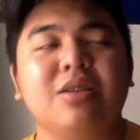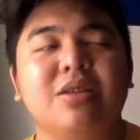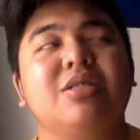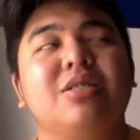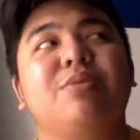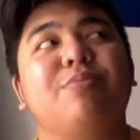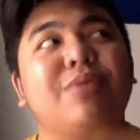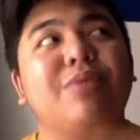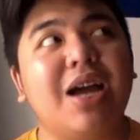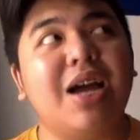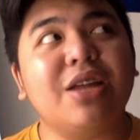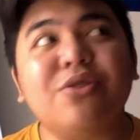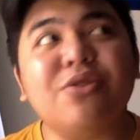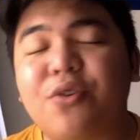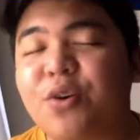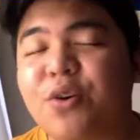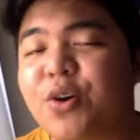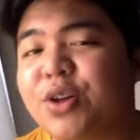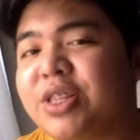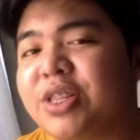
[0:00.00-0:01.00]
Simula
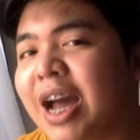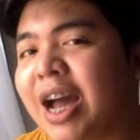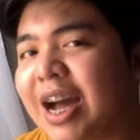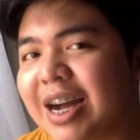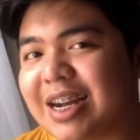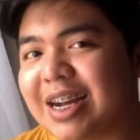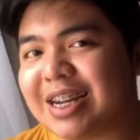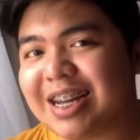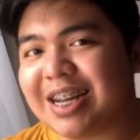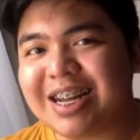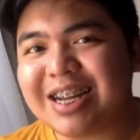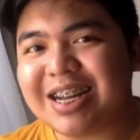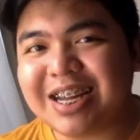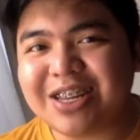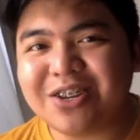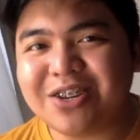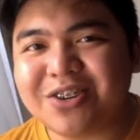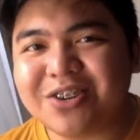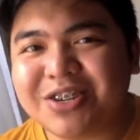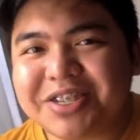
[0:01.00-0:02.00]
noon hanggang
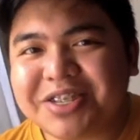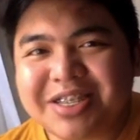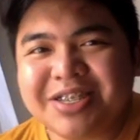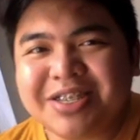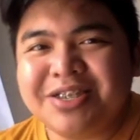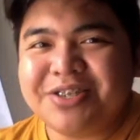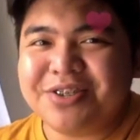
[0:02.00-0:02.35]
ngayon,